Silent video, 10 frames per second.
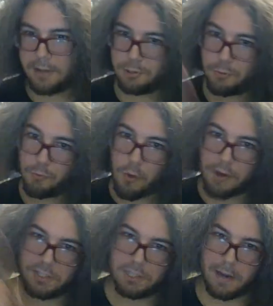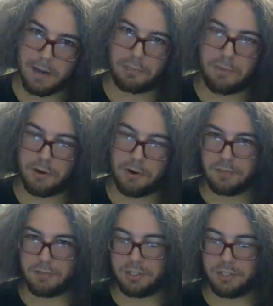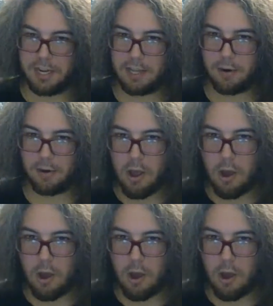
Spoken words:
to one special person in particular,